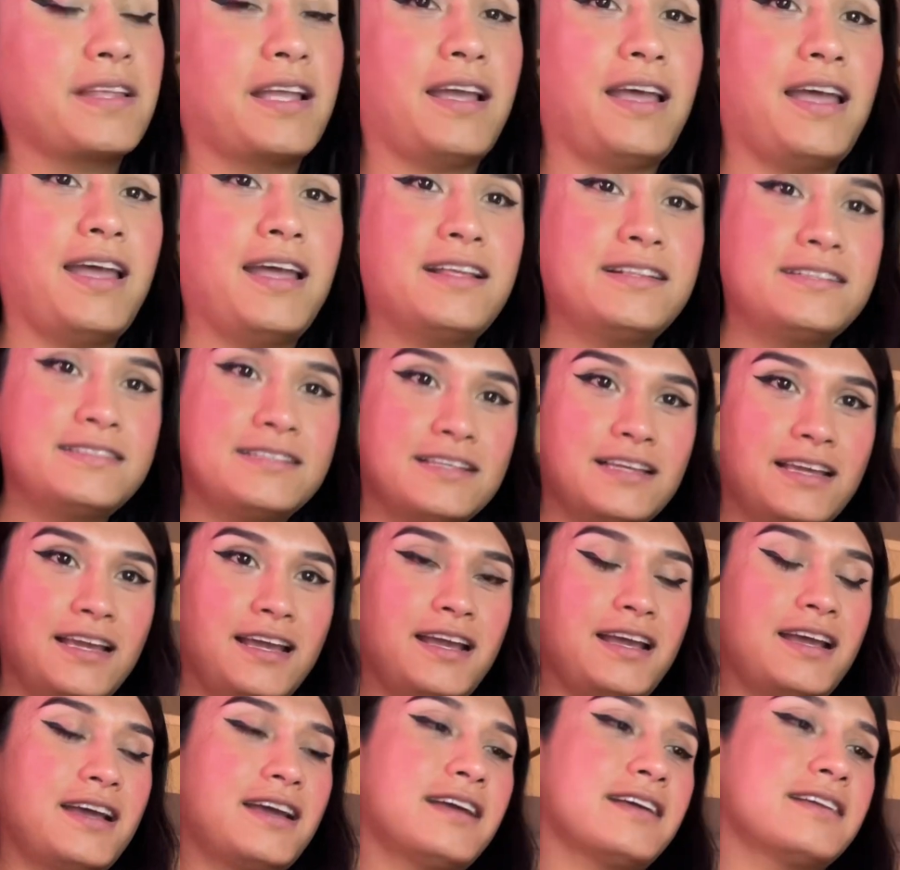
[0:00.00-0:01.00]
And
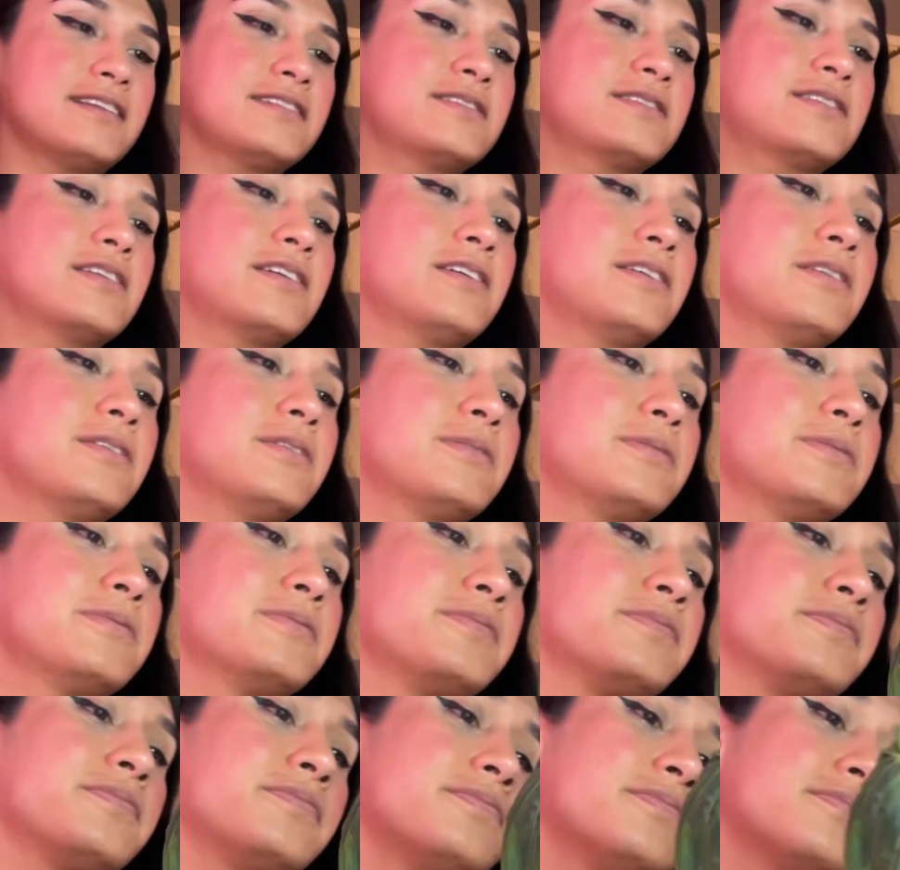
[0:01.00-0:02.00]
yeah, so
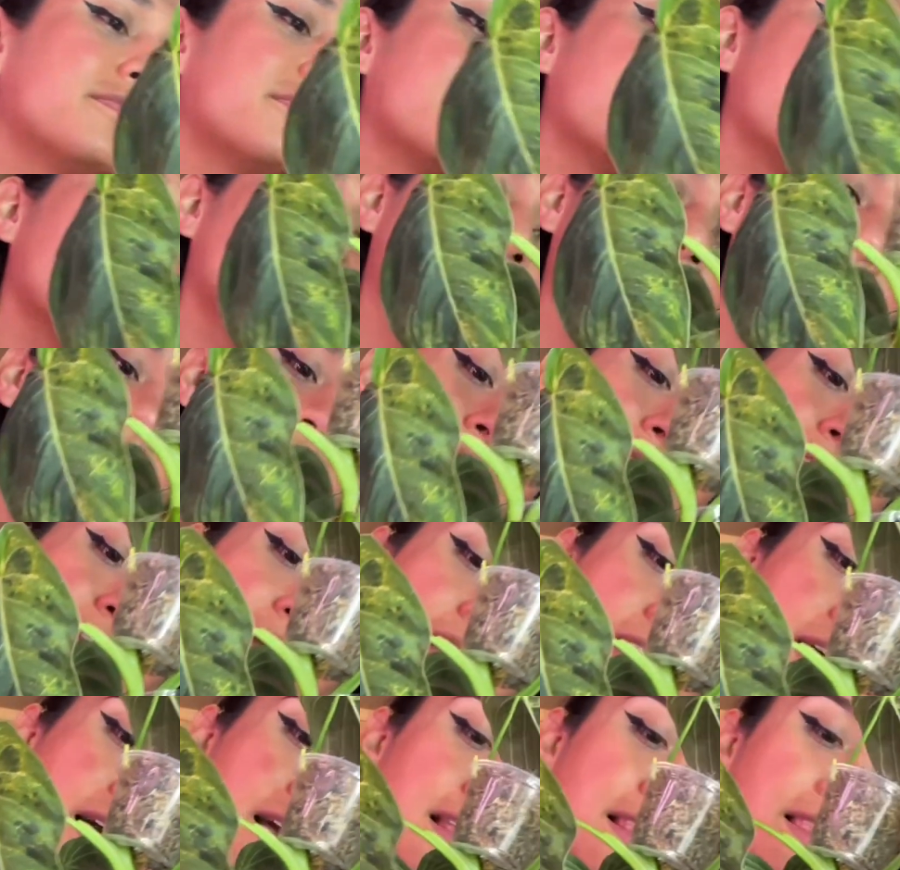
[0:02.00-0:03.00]

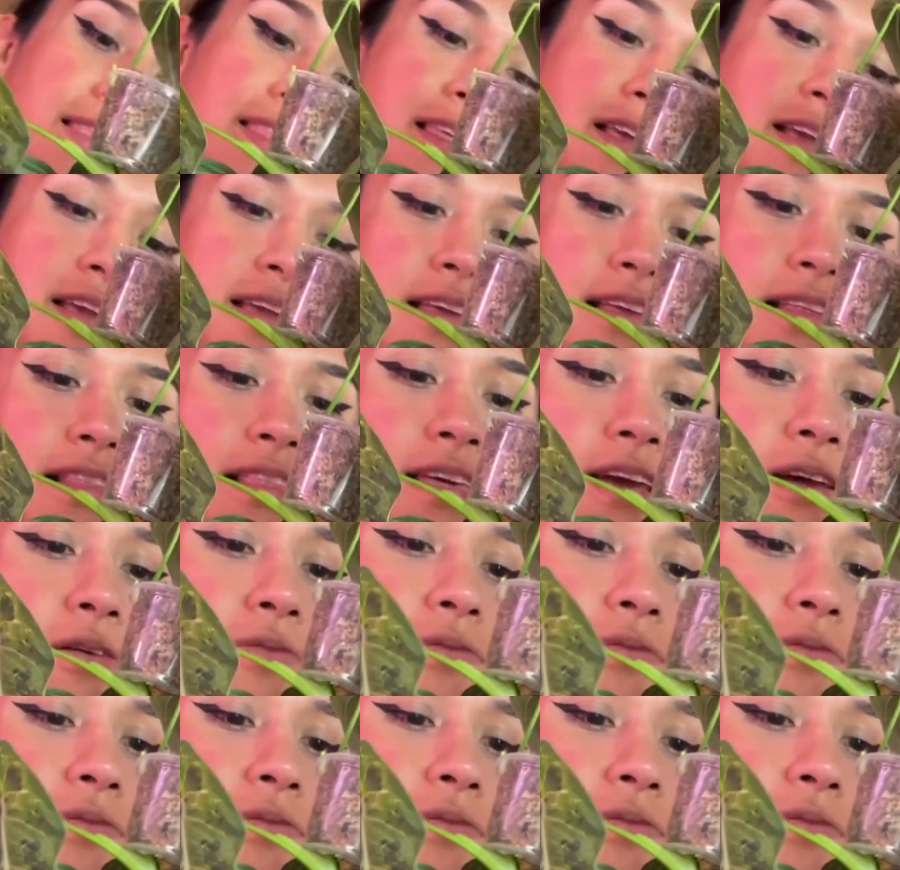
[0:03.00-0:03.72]
I think that